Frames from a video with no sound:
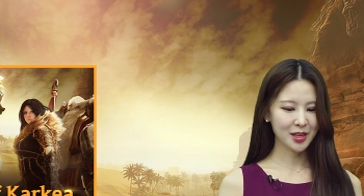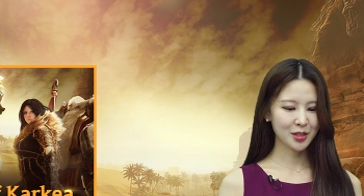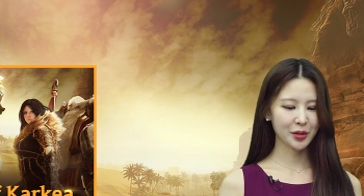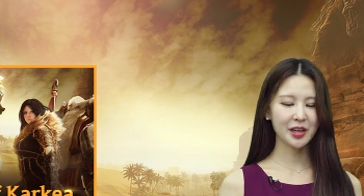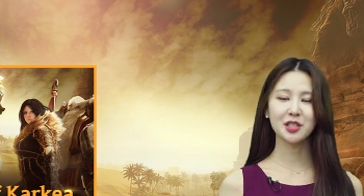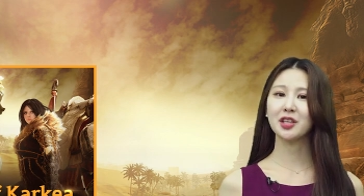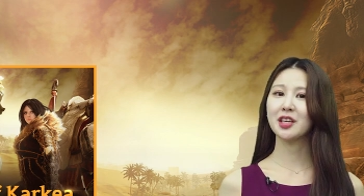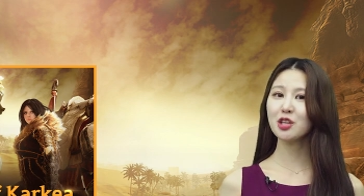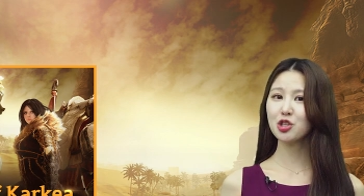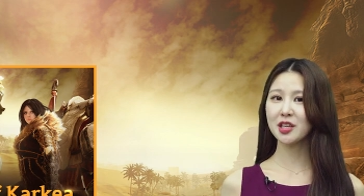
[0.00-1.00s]
So here's a
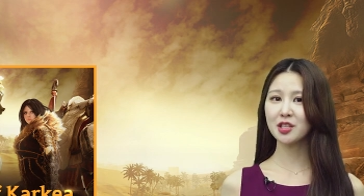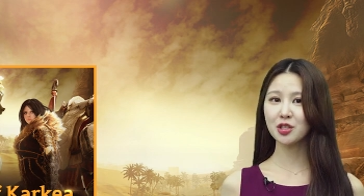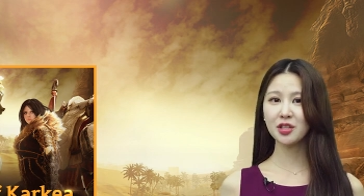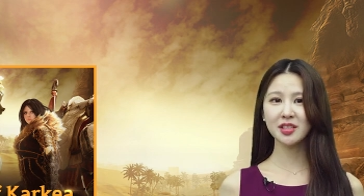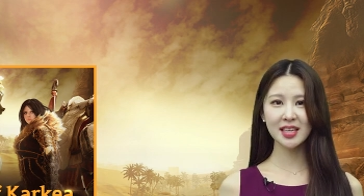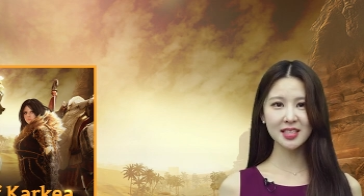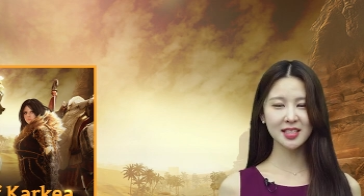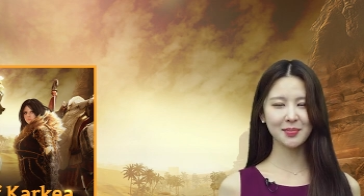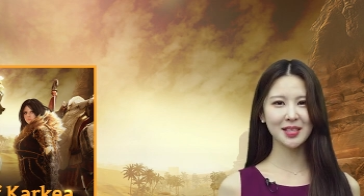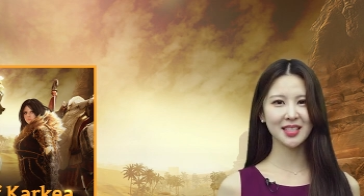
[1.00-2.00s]
good chance to test
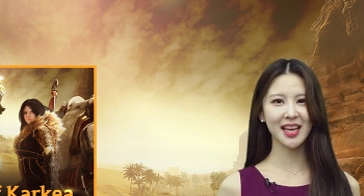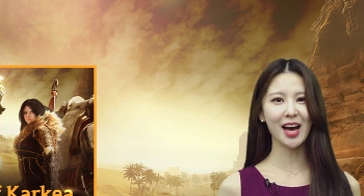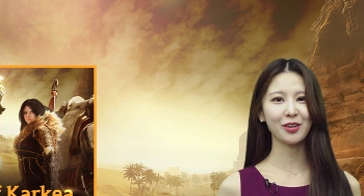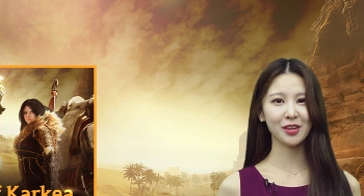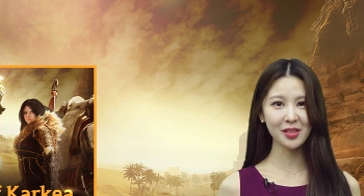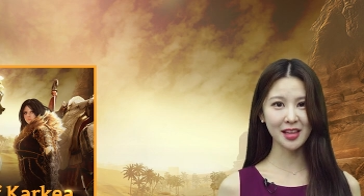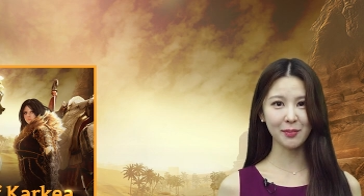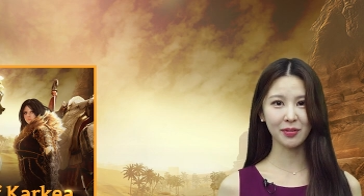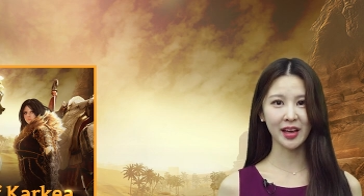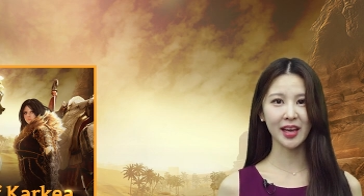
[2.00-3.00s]
them and see how good they
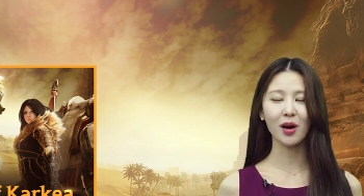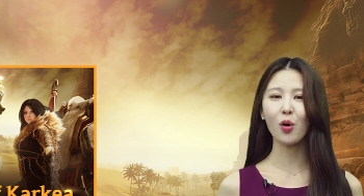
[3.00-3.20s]
play,